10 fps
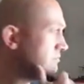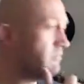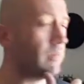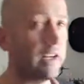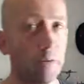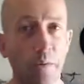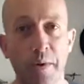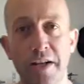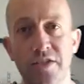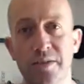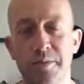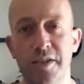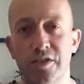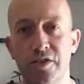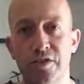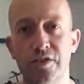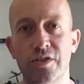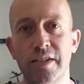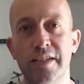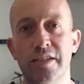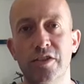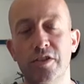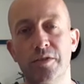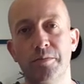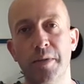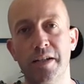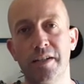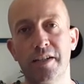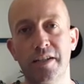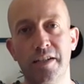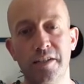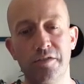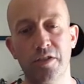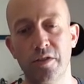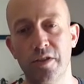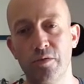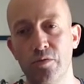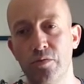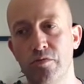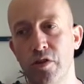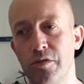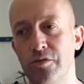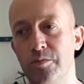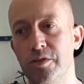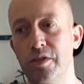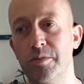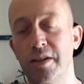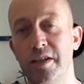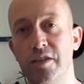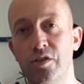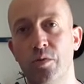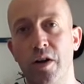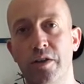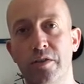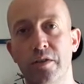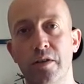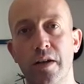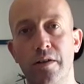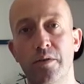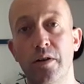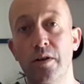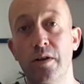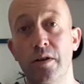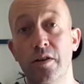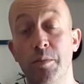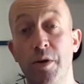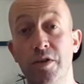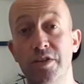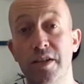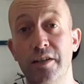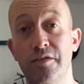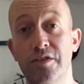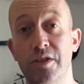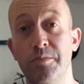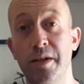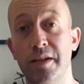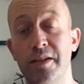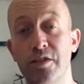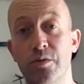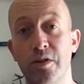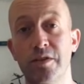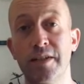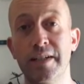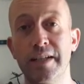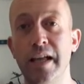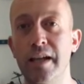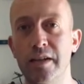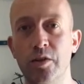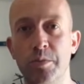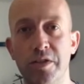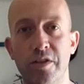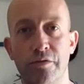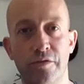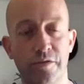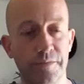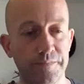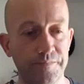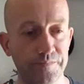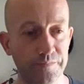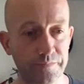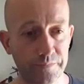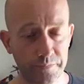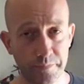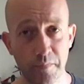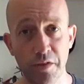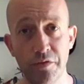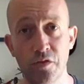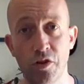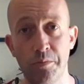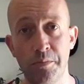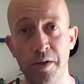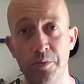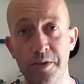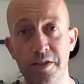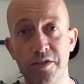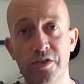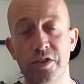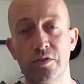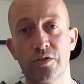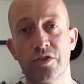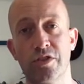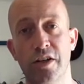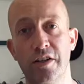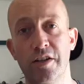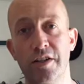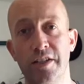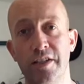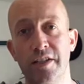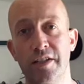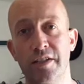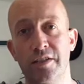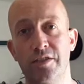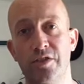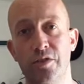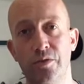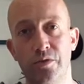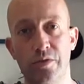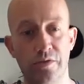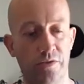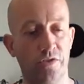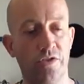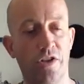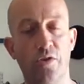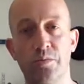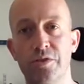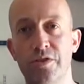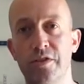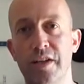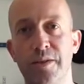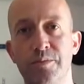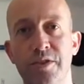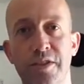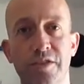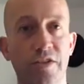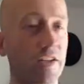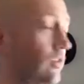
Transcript: made up of plastic miniatures, you can make, even though they're all riflemen, you can make each one like a personality of its own, make each one a little bit different. If you've got metal minis, you're stuck to the sculpt that comes in it. So they